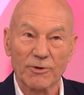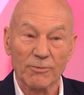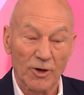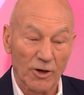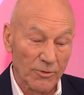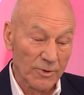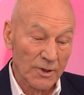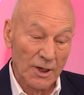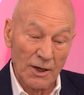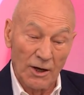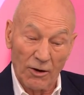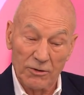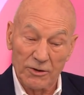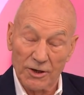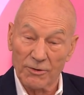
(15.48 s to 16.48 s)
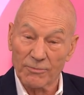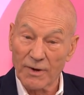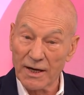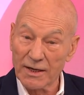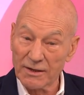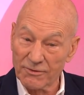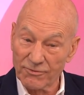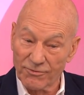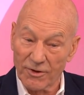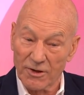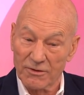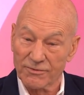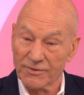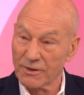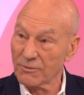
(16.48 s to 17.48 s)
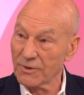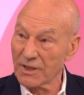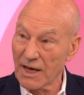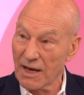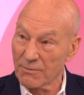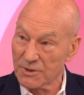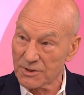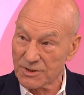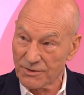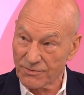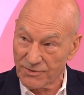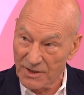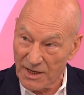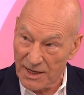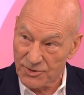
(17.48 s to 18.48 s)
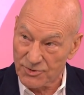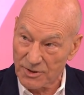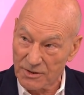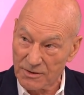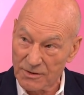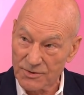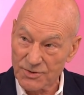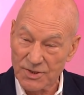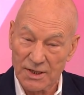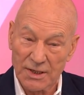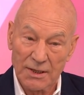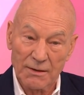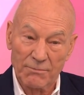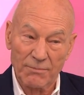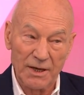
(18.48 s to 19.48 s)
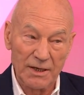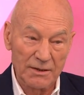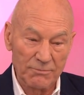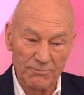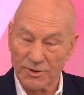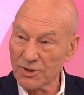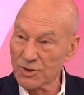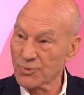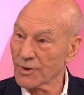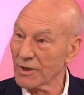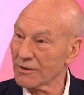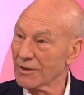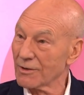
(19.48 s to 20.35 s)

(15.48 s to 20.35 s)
from home, although my involving with amateur theatricals meant, because we